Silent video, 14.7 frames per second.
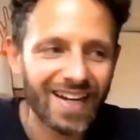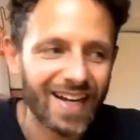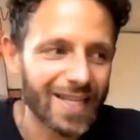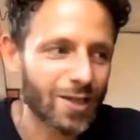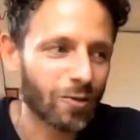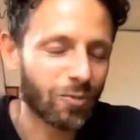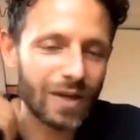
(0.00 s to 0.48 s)

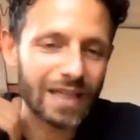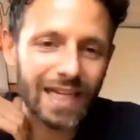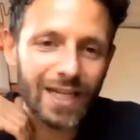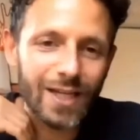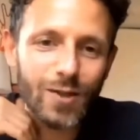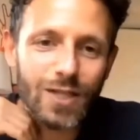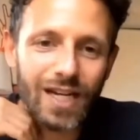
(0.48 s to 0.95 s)
it's
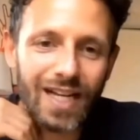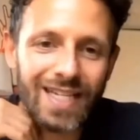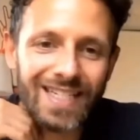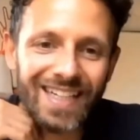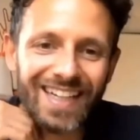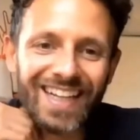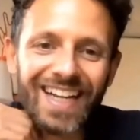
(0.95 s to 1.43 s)
completely
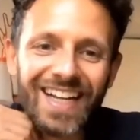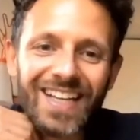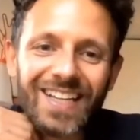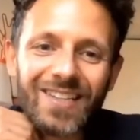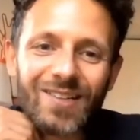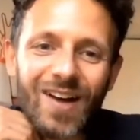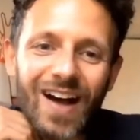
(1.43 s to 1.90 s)
useless
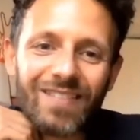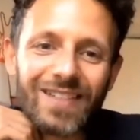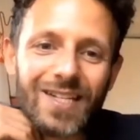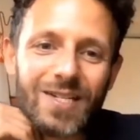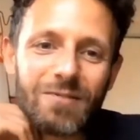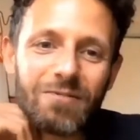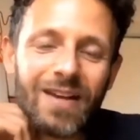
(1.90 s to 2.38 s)
to
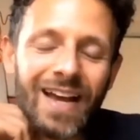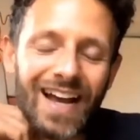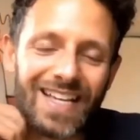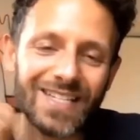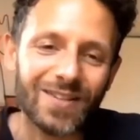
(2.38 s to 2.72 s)
have the GPS